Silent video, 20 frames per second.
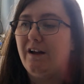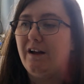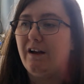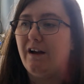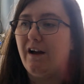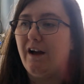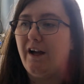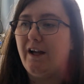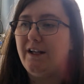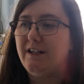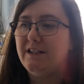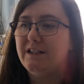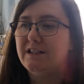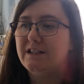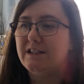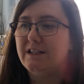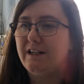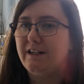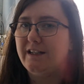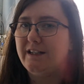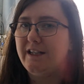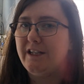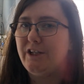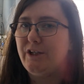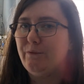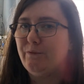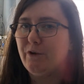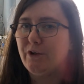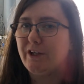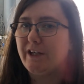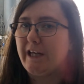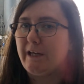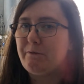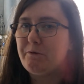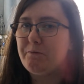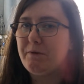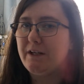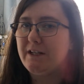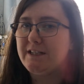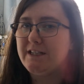And I think you've got the
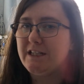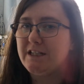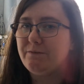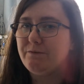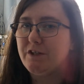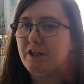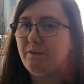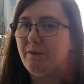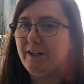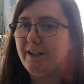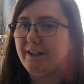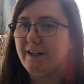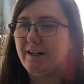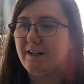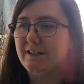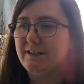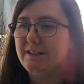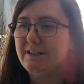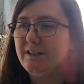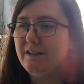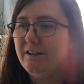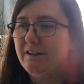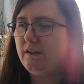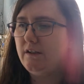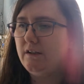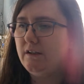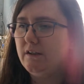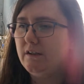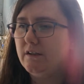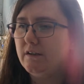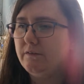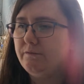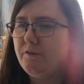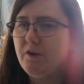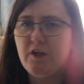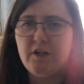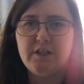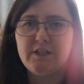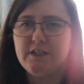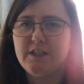capabilities of doing that.
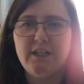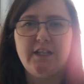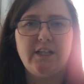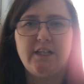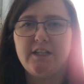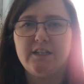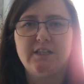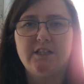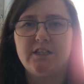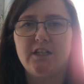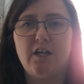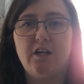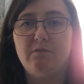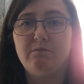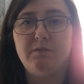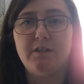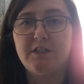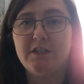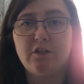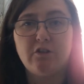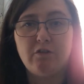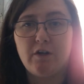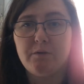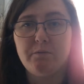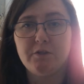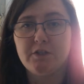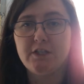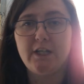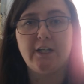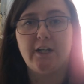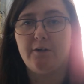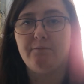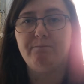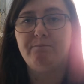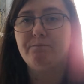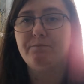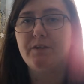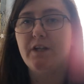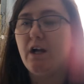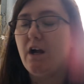Verse is um, is a credible singer.
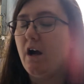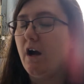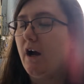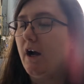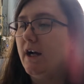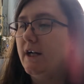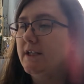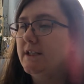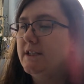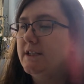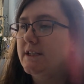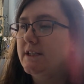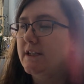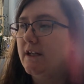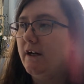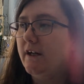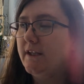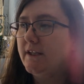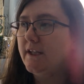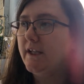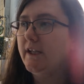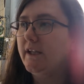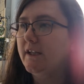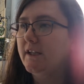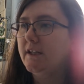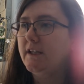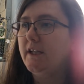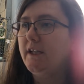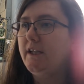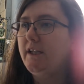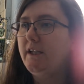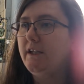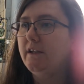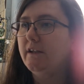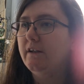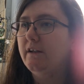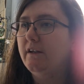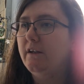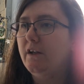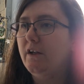And I think the
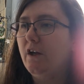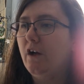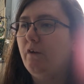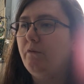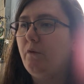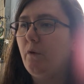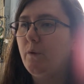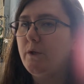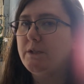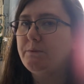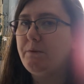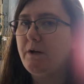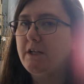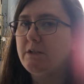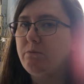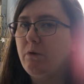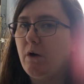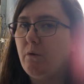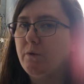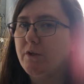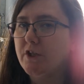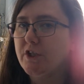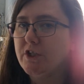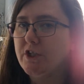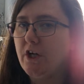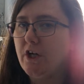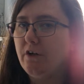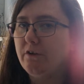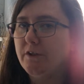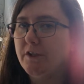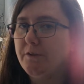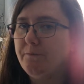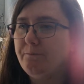voice pairs well with the song